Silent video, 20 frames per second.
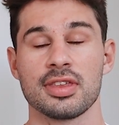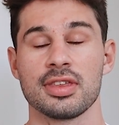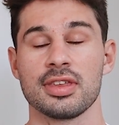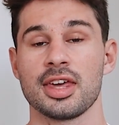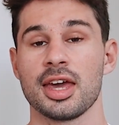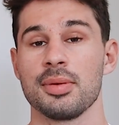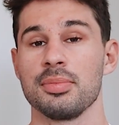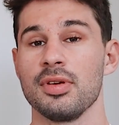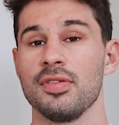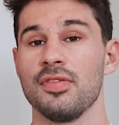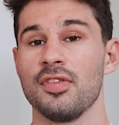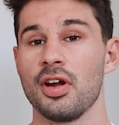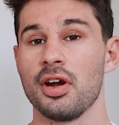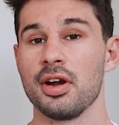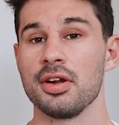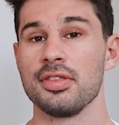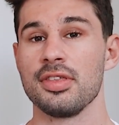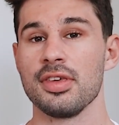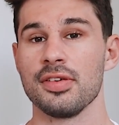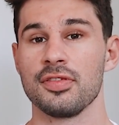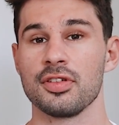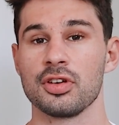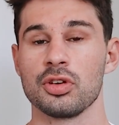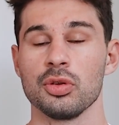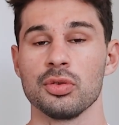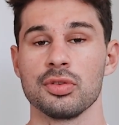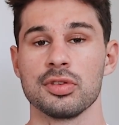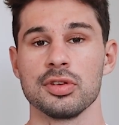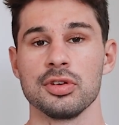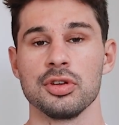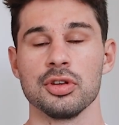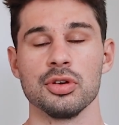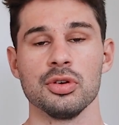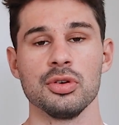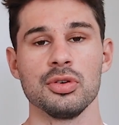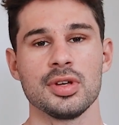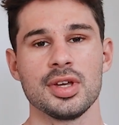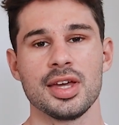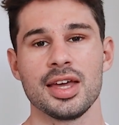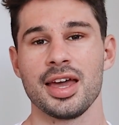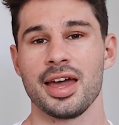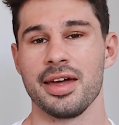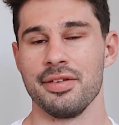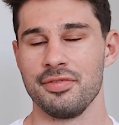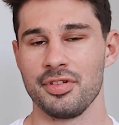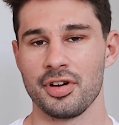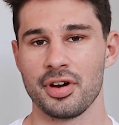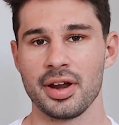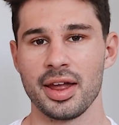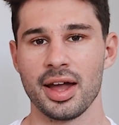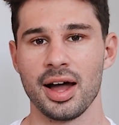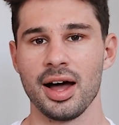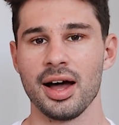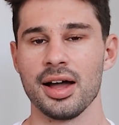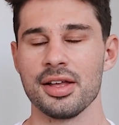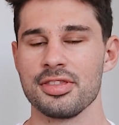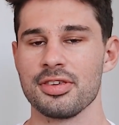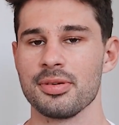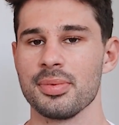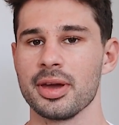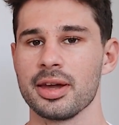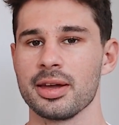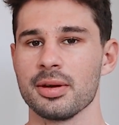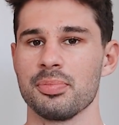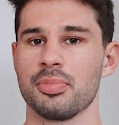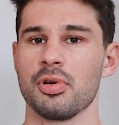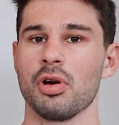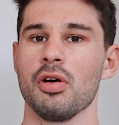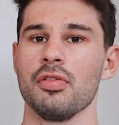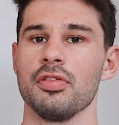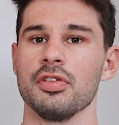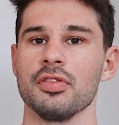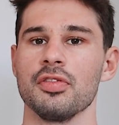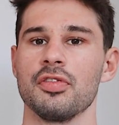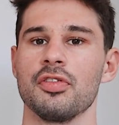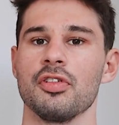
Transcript: can be very difficult to do and very hard to make a profit